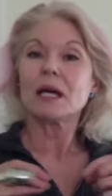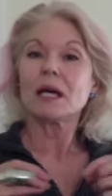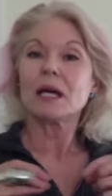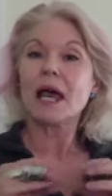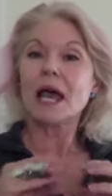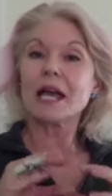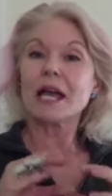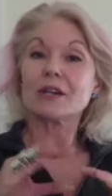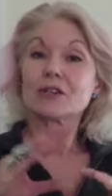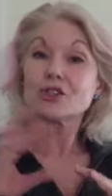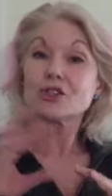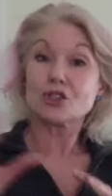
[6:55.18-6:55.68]

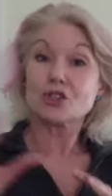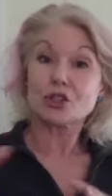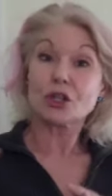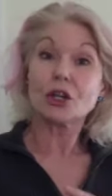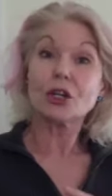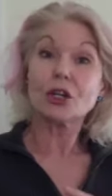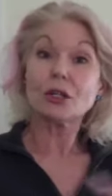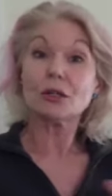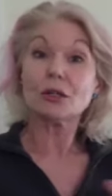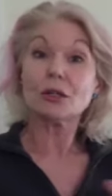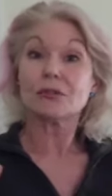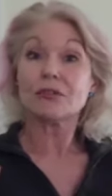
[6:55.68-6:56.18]

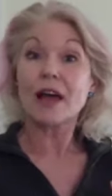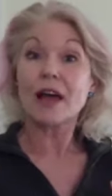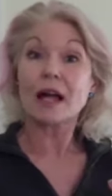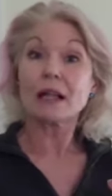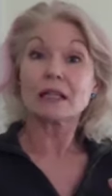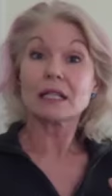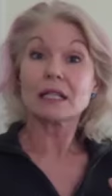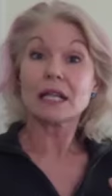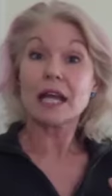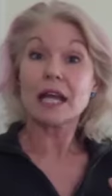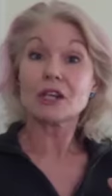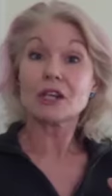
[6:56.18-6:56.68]
external
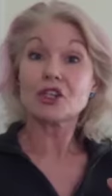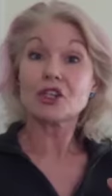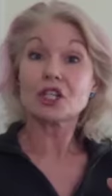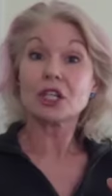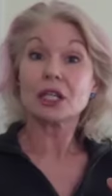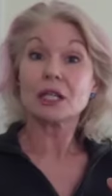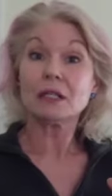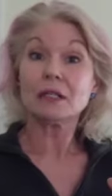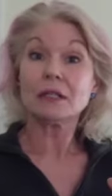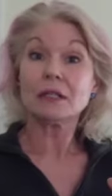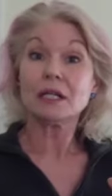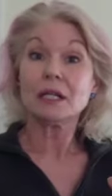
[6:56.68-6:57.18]

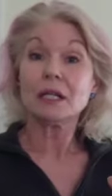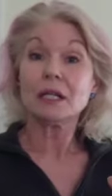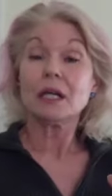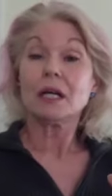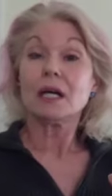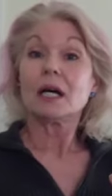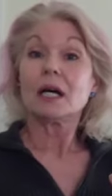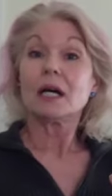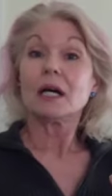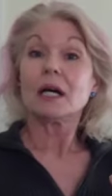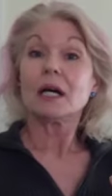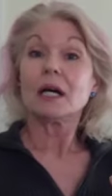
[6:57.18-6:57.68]
validation
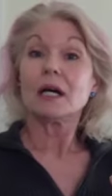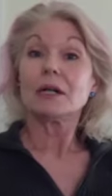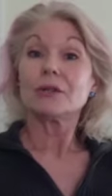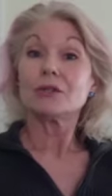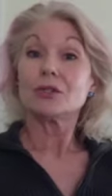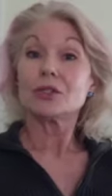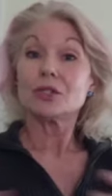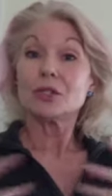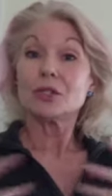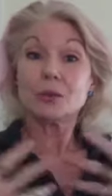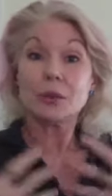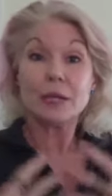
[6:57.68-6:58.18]

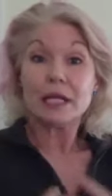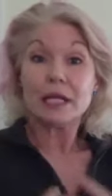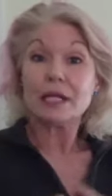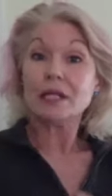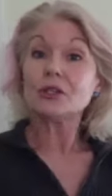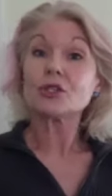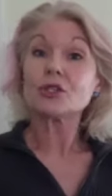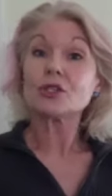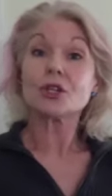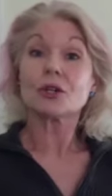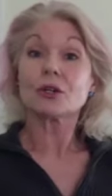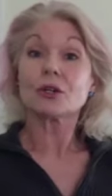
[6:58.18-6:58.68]
to
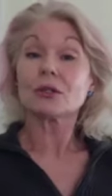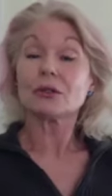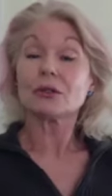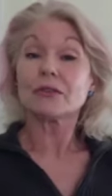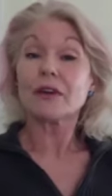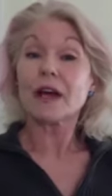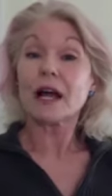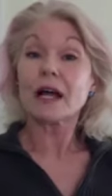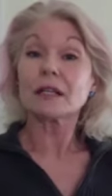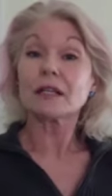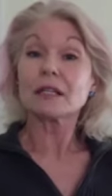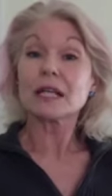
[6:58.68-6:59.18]
internal
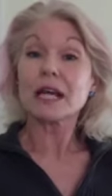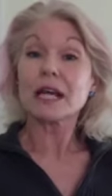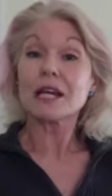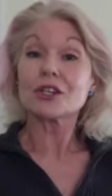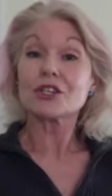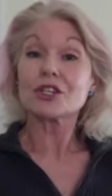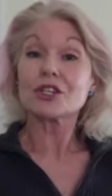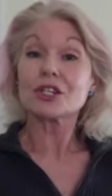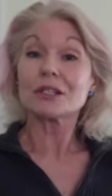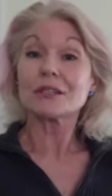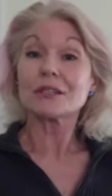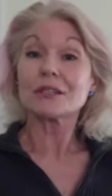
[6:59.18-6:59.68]

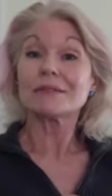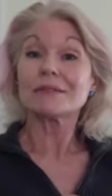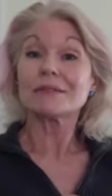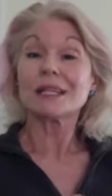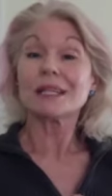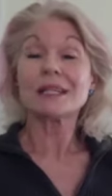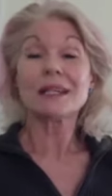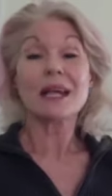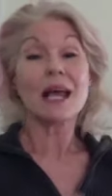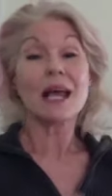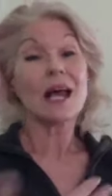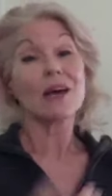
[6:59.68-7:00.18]
validation.
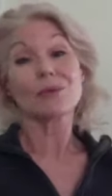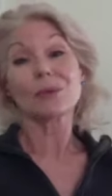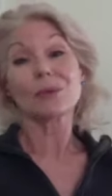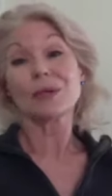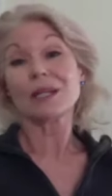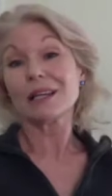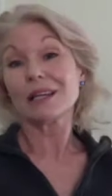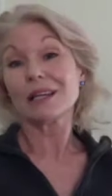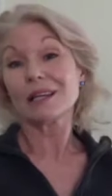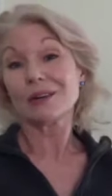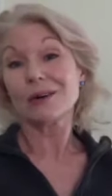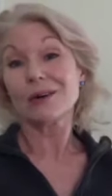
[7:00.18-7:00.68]
And how do
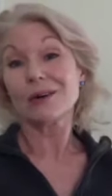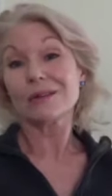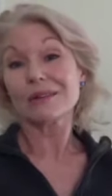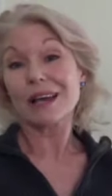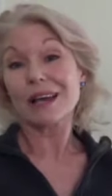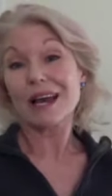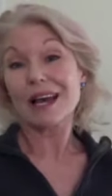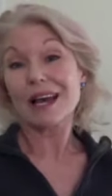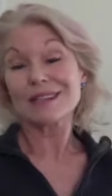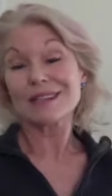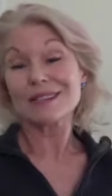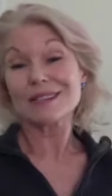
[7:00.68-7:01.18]
we get all
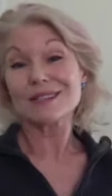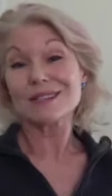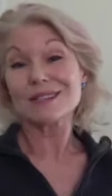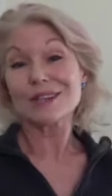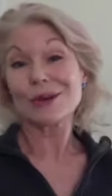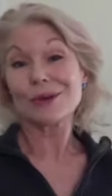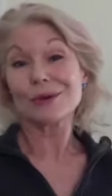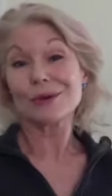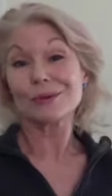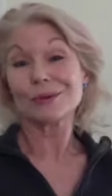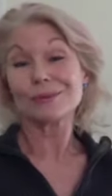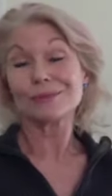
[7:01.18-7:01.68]
that?
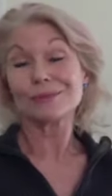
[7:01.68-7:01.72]
So